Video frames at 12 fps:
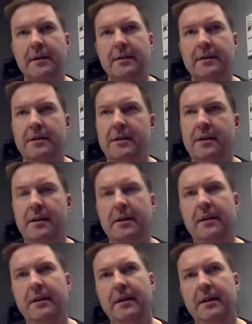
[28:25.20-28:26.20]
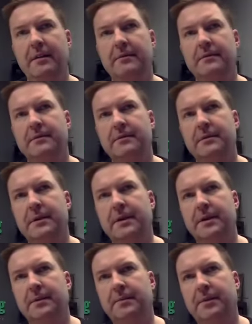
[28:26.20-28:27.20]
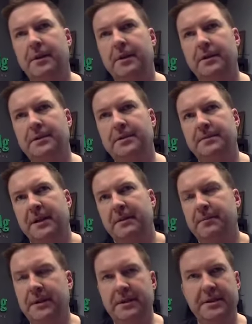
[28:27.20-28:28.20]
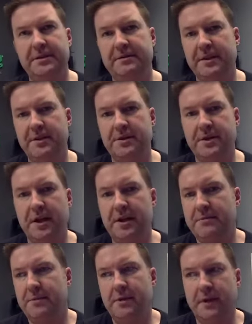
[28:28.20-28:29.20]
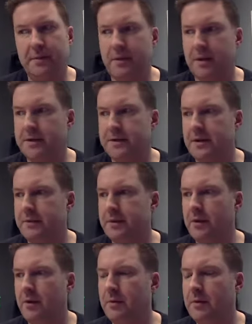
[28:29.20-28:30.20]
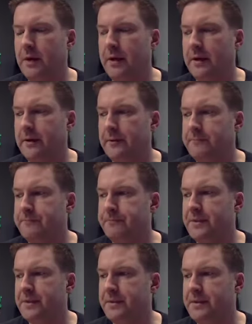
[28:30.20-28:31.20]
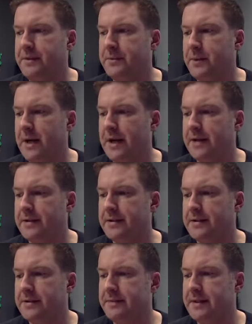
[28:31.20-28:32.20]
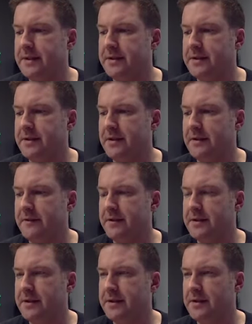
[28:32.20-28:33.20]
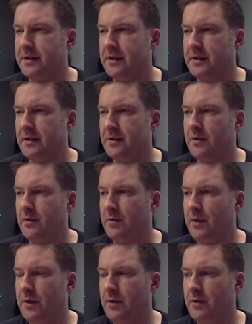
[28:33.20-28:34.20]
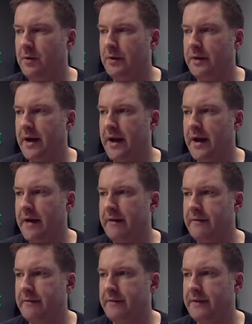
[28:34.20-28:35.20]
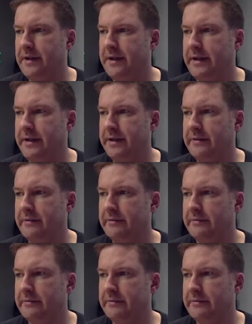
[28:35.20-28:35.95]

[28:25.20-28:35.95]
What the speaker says: than anything. Products might be just interchangeable, like products come and go, but some of these practices can make such a difference. And we don't really have any